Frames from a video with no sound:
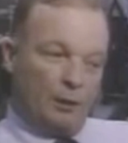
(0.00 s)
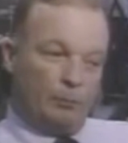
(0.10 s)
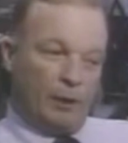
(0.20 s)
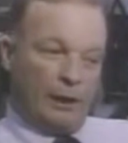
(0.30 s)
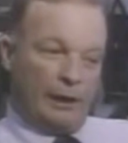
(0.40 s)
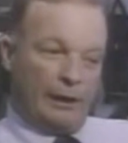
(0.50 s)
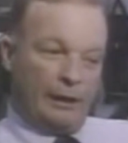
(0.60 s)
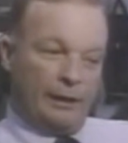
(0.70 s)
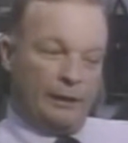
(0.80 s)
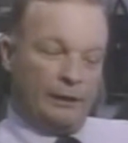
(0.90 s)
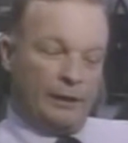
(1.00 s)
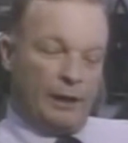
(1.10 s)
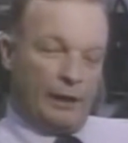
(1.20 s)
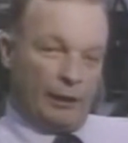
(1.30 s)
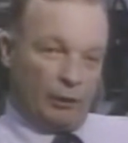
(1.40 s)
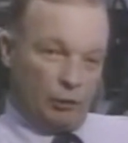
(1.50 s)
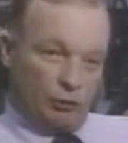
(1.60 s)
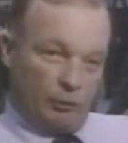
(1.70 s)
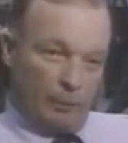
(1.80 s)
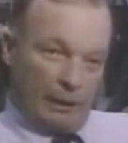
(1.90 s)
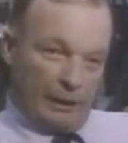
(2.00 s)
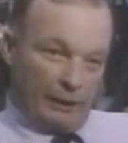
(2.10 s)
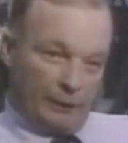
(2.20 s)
by a grocery bag.